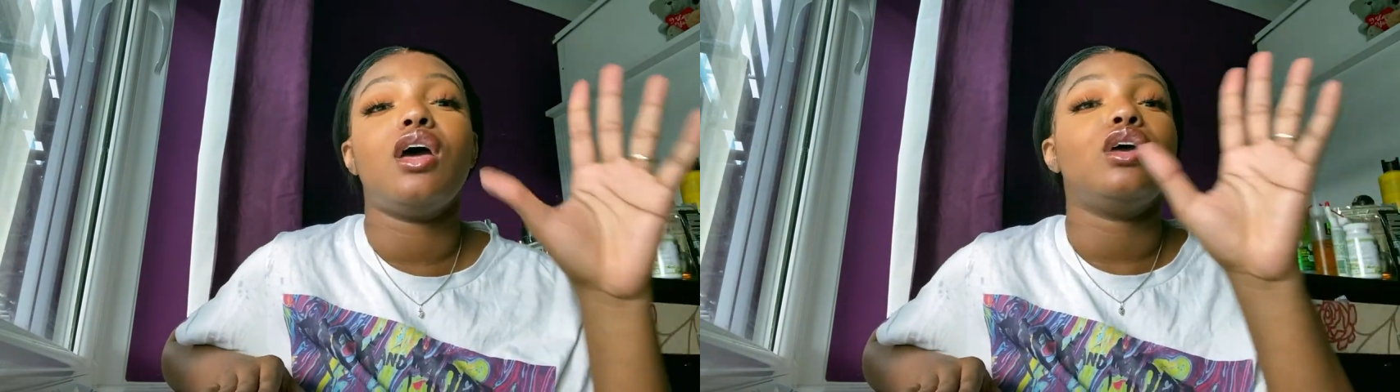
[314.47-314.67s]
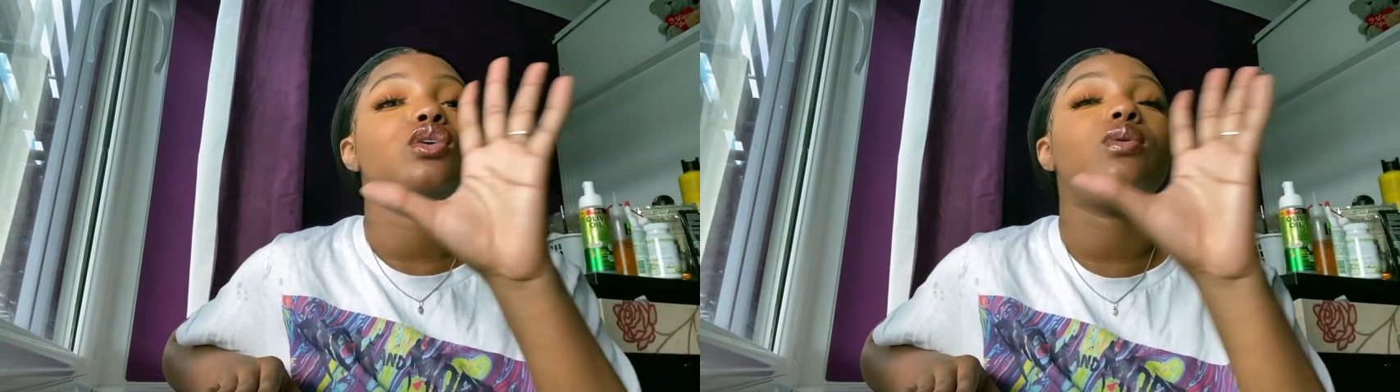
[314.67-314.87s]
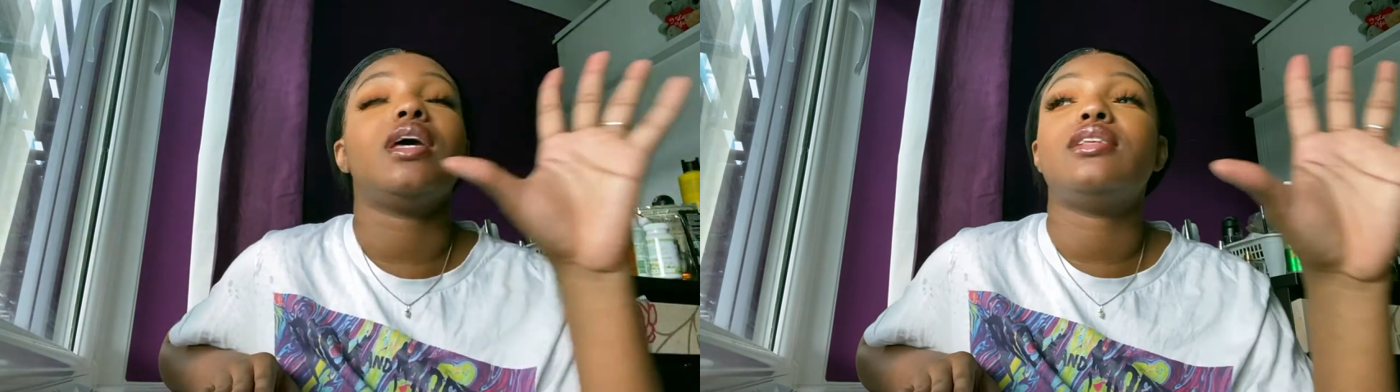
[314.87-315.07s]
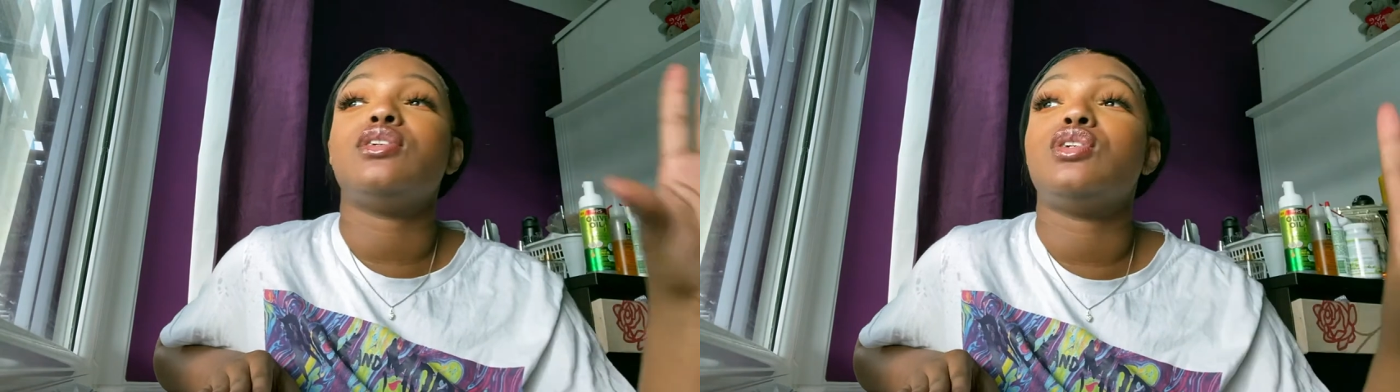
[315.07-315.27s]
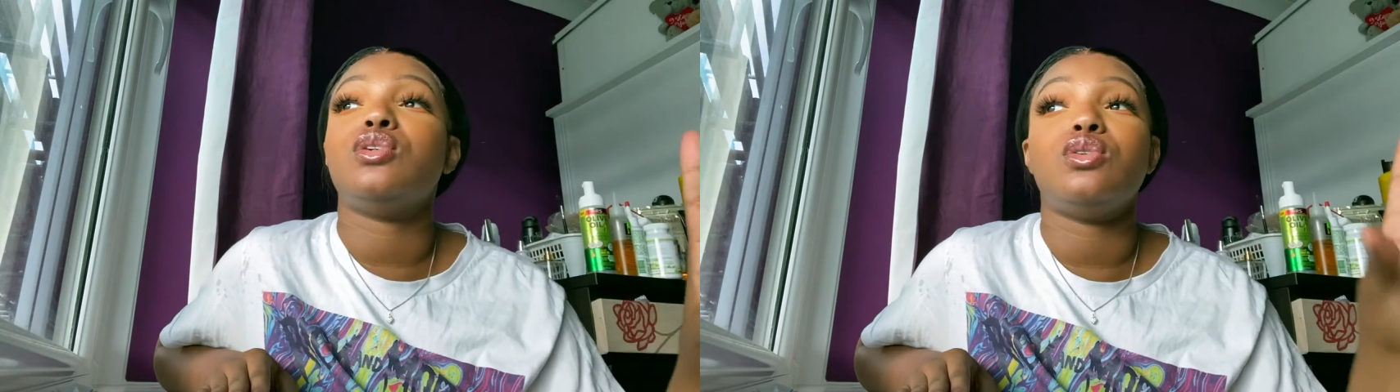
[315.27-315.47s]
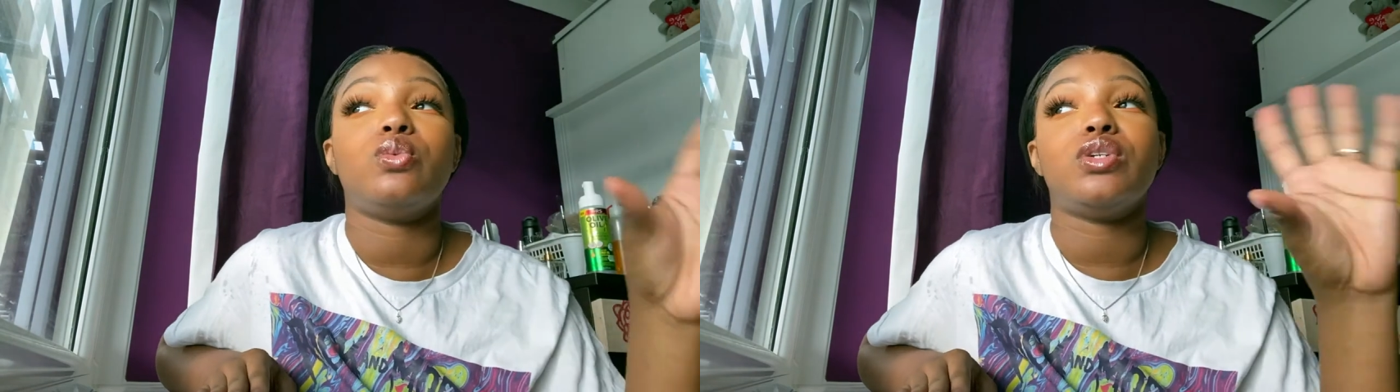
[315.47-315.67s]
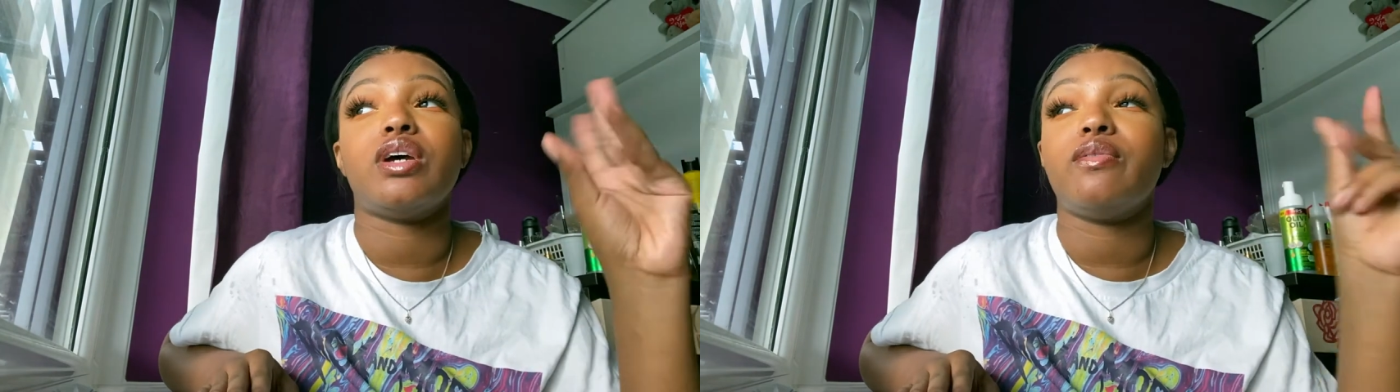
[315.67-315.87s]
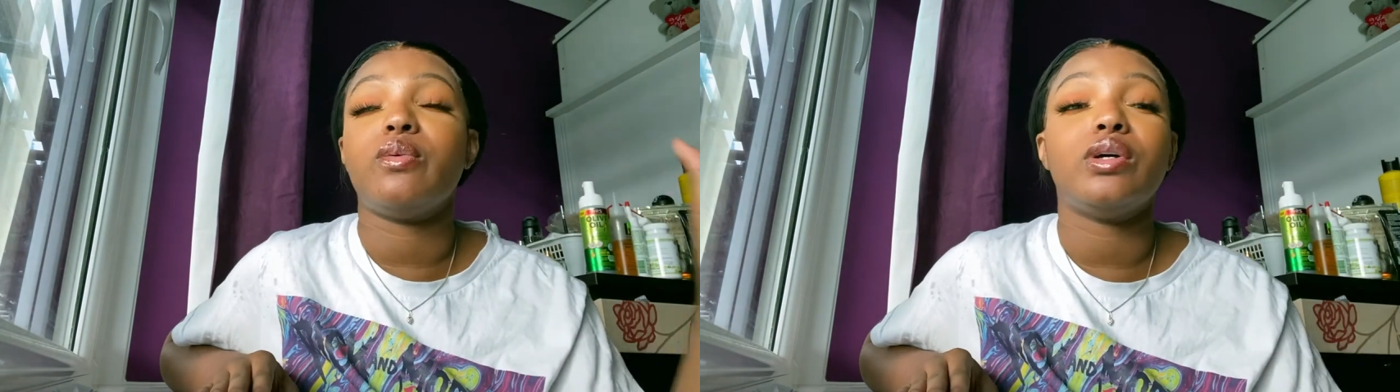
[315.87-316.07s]
You get to choose
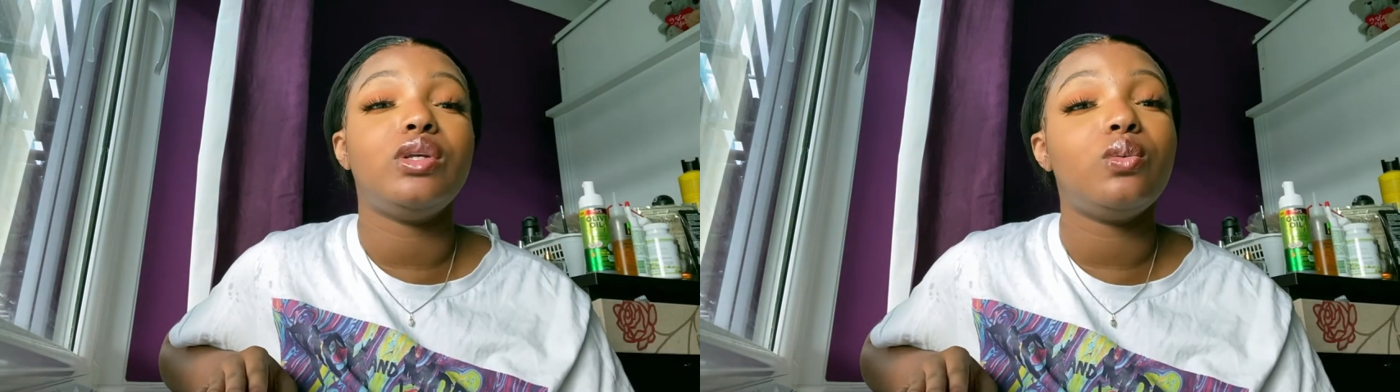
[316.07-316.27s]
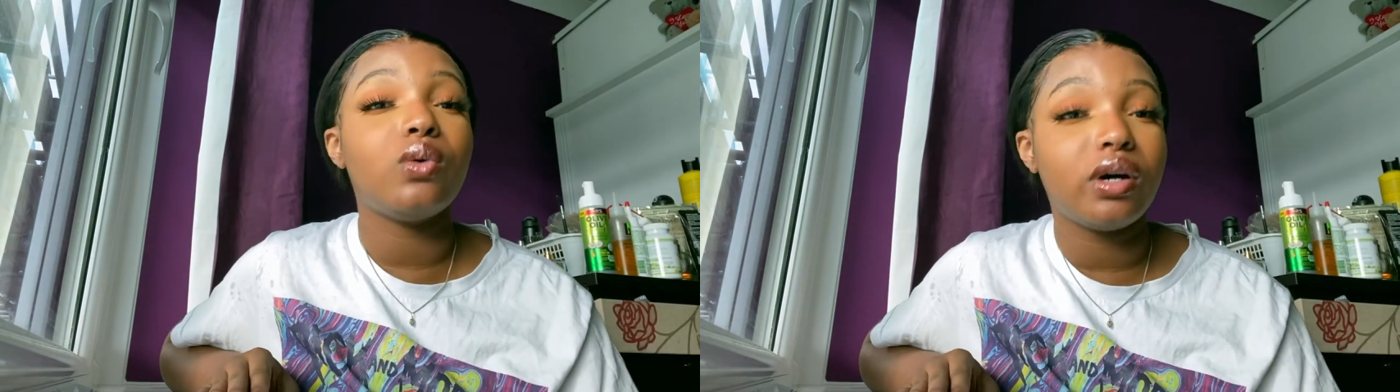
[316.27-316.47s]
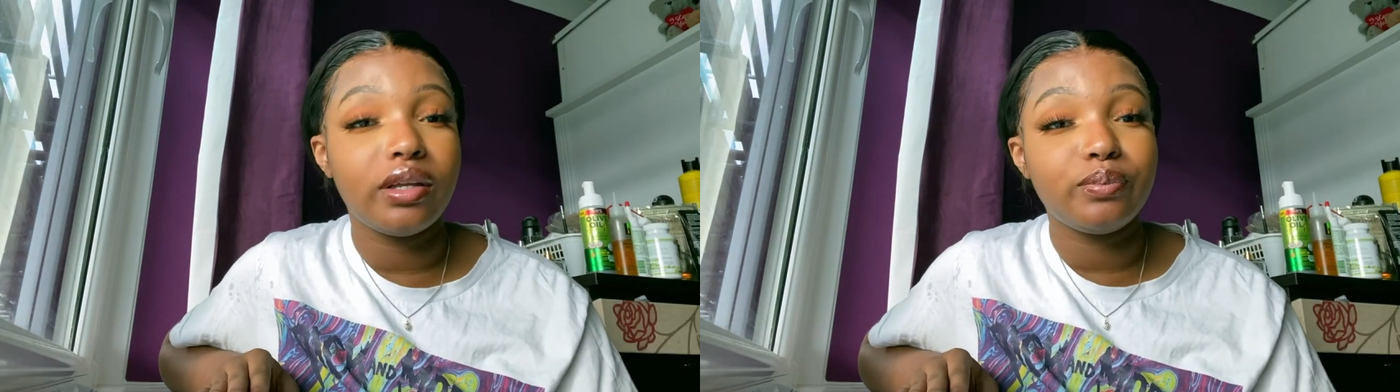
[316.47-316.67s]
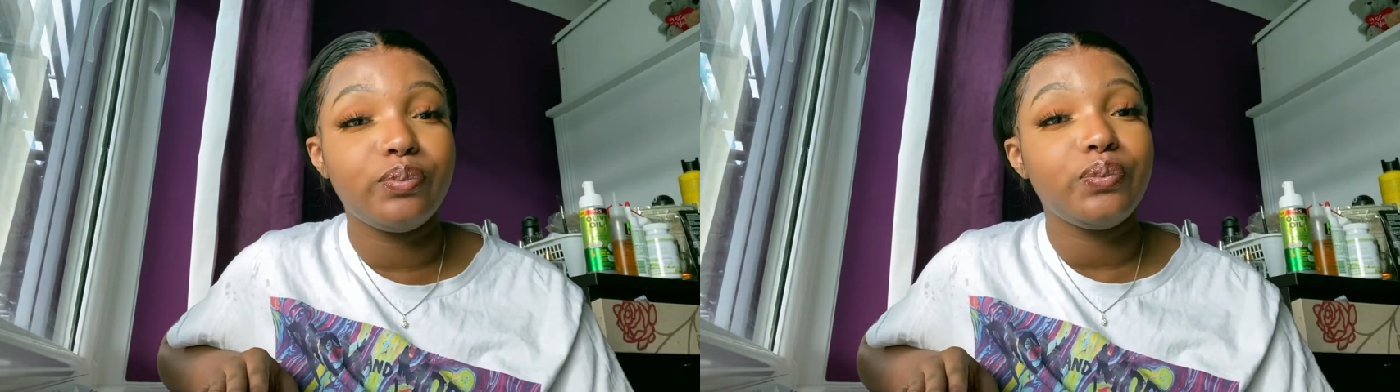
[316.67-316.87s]
whichever one you want,